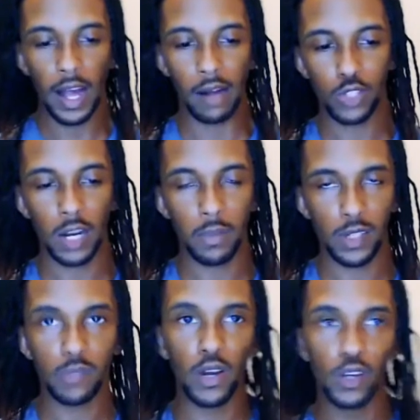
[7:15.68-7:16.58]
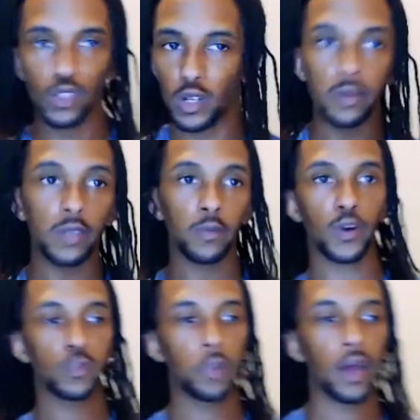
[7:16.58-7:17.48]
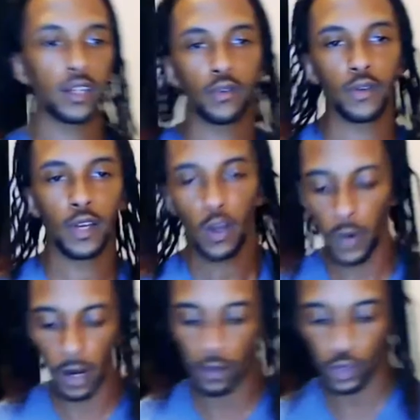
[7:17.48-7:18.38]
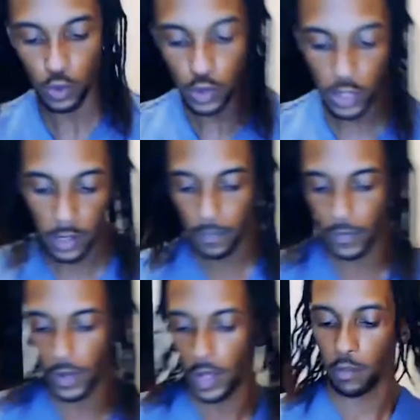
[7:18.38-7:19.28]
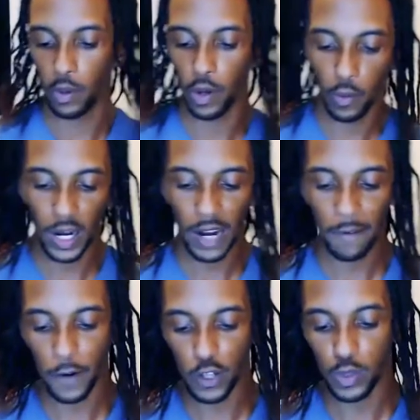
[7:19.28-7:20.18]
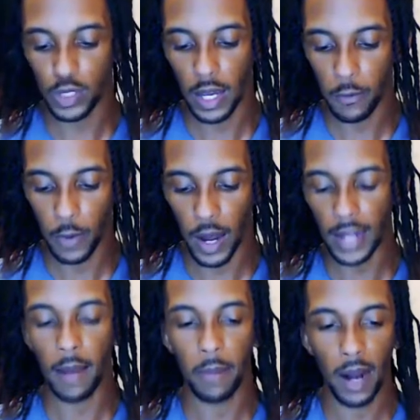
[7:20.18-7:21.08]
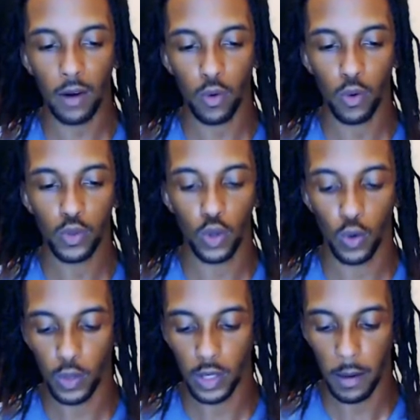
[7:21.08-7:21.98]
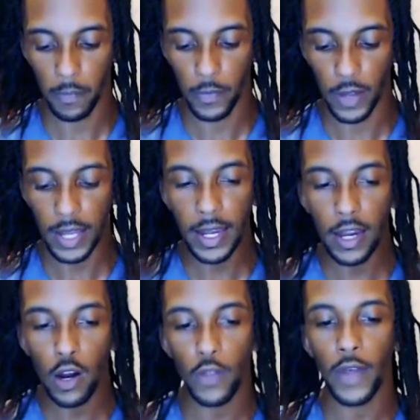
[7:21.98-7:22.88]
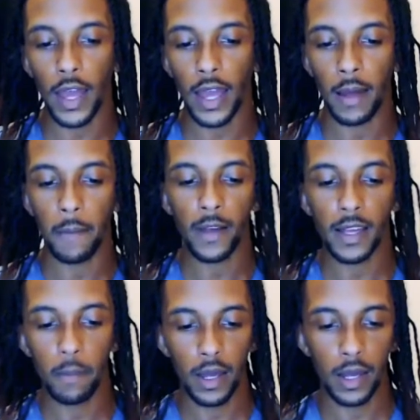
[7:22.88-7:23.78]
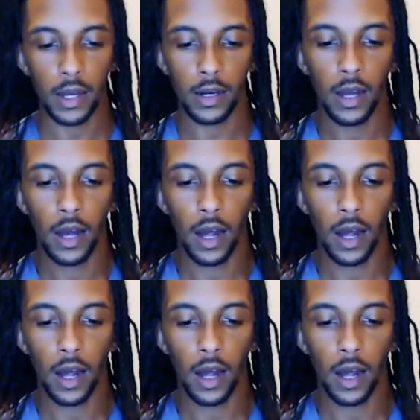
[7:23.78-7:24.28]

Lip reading: was trying to be spiritual in the perspective when I was using it. But first we say va de blanco. So the ear there can mean